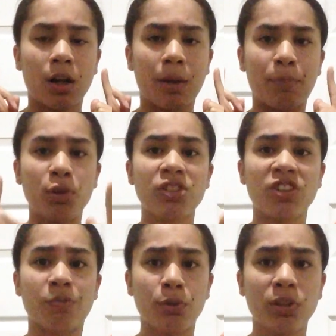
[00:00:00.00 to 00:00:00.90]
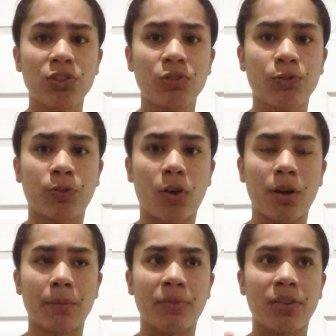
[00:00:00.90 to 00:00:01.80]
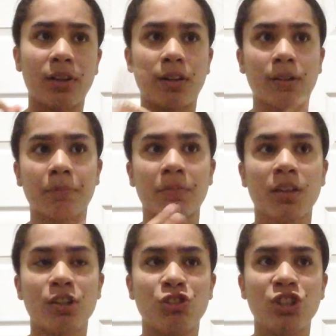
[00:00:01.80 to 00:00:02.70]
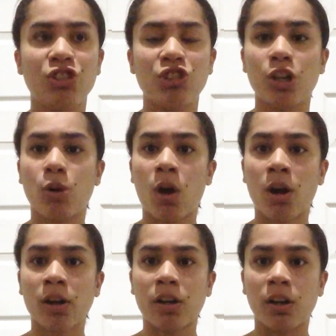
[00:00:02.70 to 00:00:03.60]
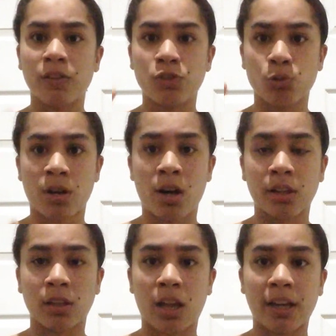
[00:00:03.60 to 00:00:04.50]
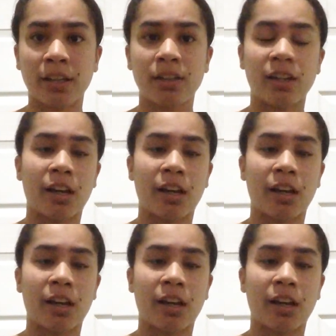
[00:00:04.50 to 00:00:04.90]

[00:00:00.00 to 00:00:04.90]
Bullets of Bullets from the GGO arc of Sword Art Online.